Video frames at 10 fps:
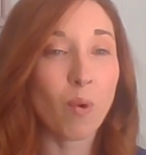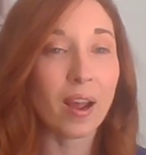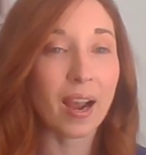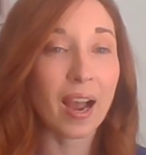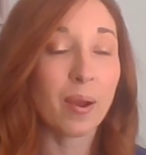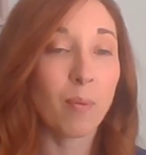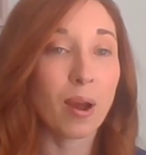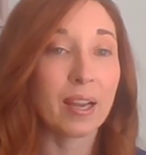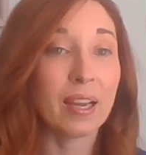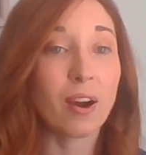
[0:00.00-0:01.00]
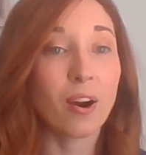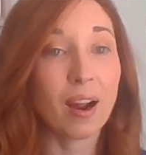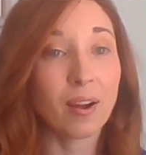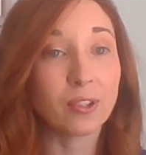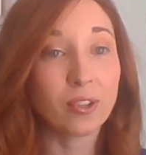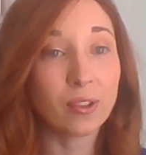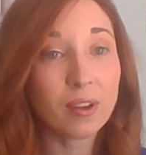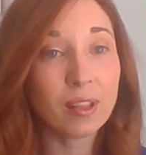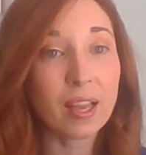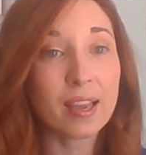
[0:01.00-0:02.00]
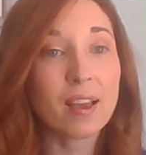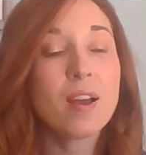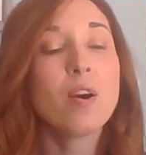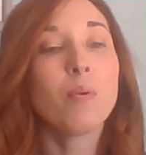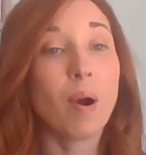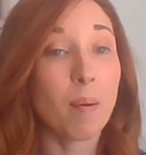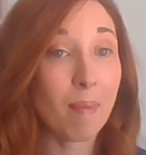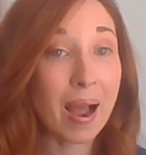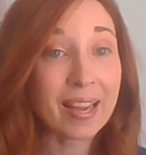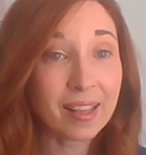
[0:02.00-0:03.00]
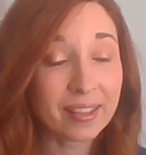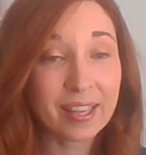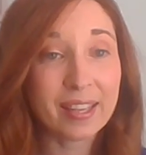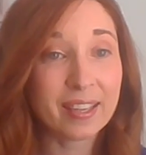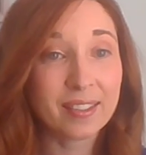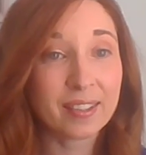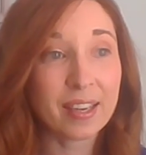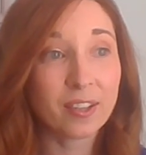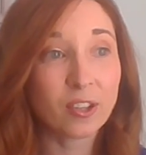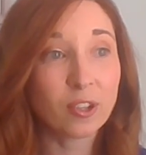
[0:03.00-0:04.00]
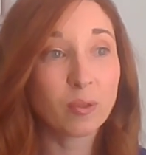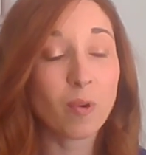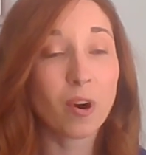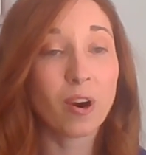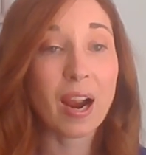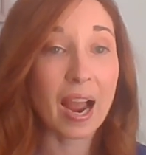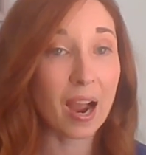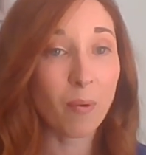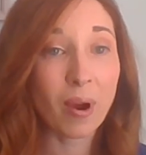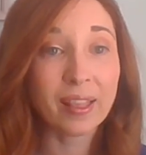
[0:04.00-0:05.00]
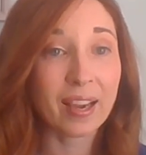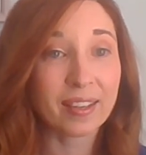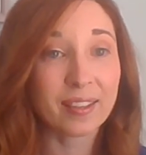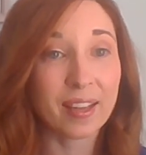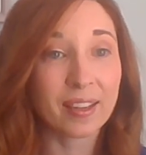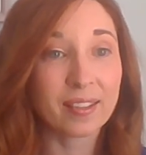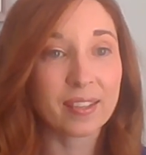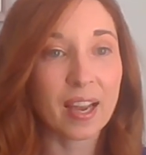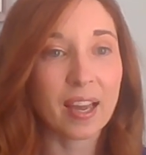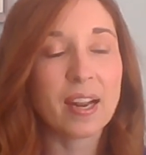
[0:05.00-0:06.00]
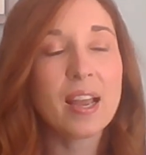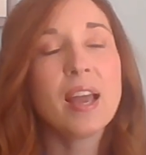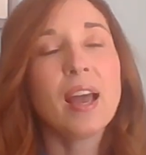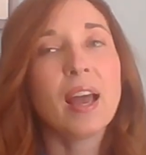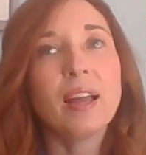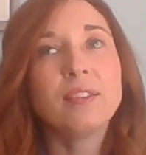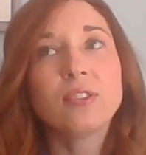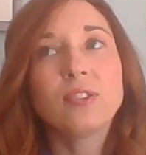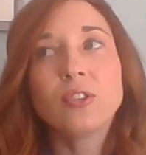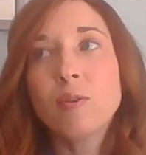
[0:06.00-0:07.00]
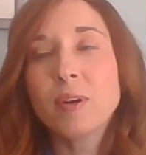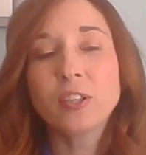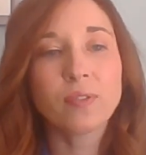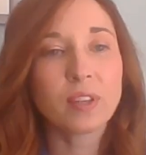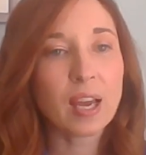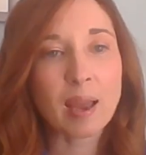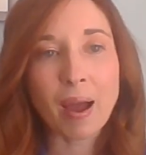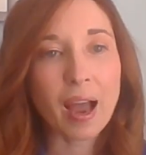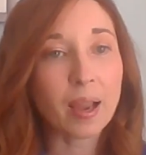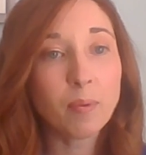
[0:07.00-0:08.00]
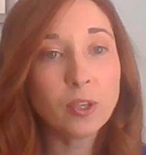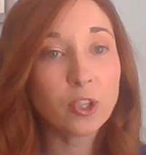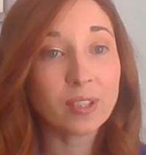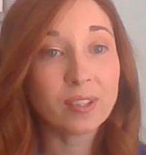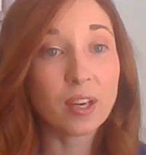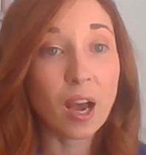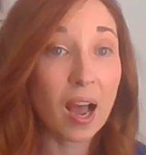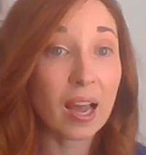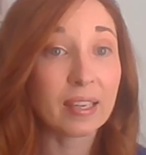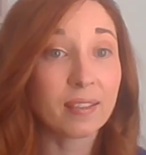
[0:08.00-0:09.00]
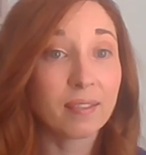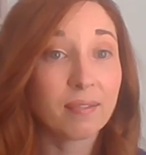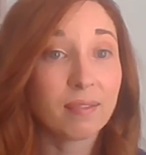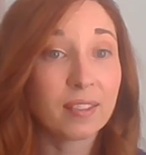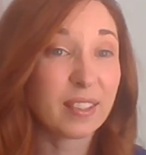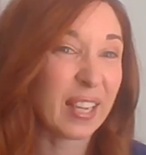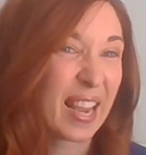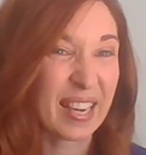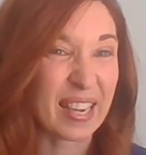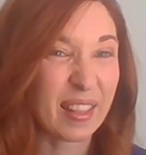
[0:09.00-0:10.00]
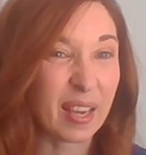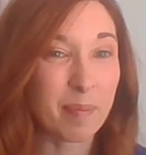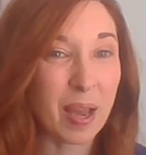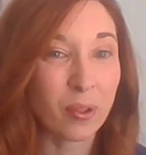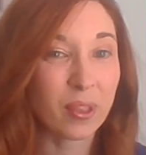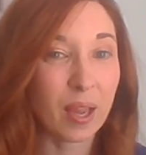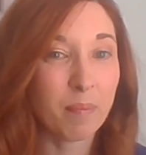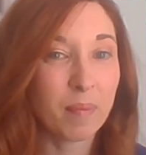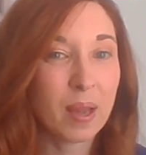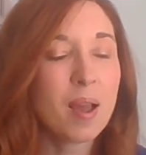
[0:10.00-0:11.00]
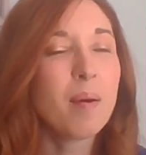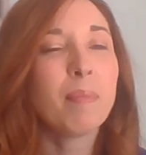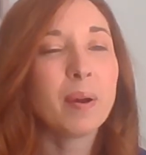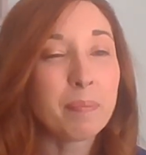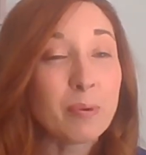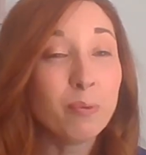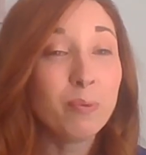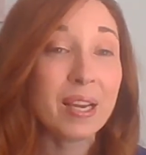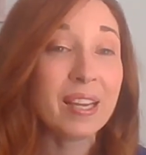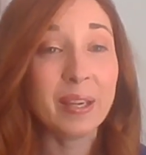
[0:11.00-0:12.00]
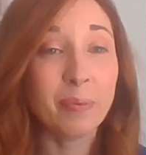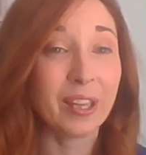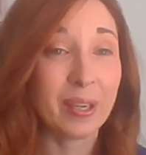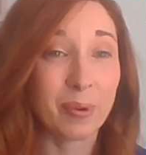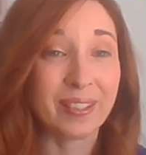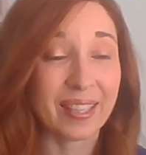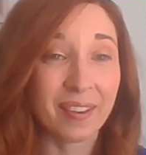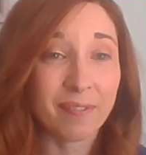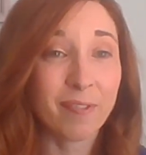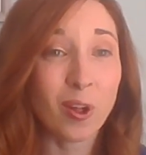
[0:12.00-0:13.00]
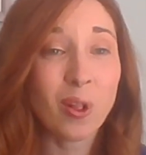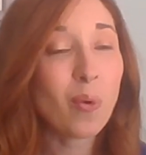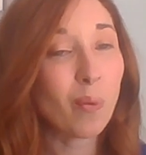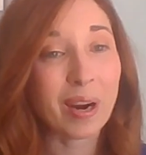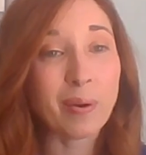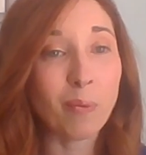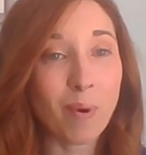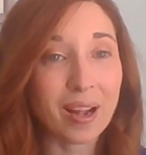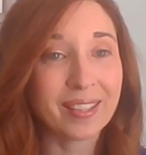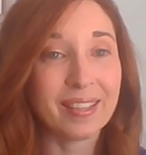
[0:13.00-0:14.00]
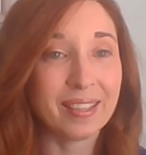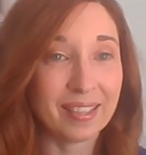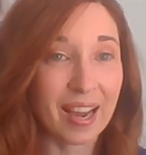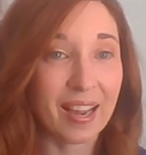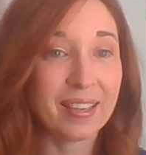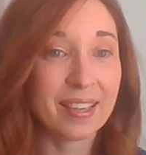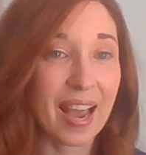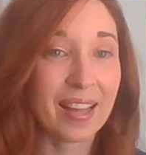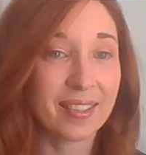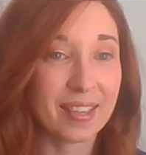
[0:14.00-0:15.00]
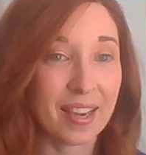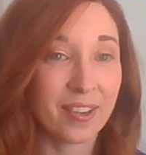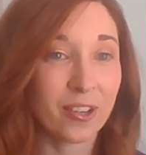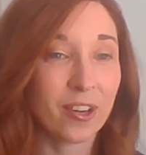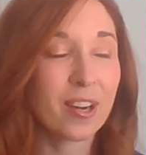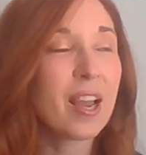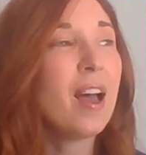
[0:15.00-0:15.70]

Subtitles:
what I wanted our house to look like, what my cleanliness standards were, how I liked things done. And so much of the time, I would just not say anything about them, but be really, really resentful when it wasn't done to that standard.